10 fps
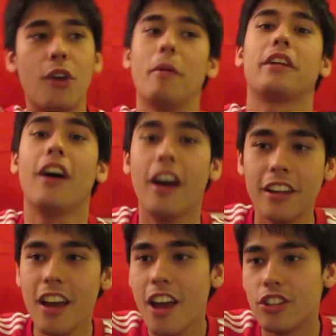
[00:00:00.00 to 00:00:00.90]
Oh my
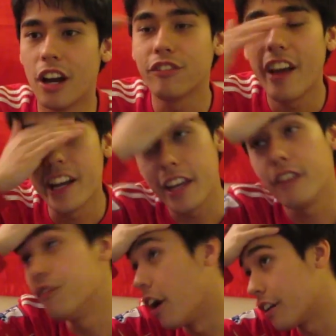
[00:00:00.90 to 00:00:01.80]
God, John
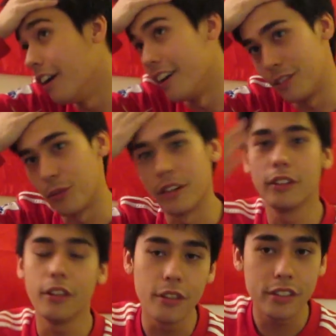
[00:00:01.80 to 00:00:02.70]
Flanagan, fuck us, we're going
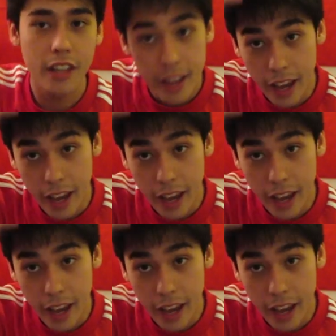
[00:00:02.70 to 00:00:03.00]
to lose.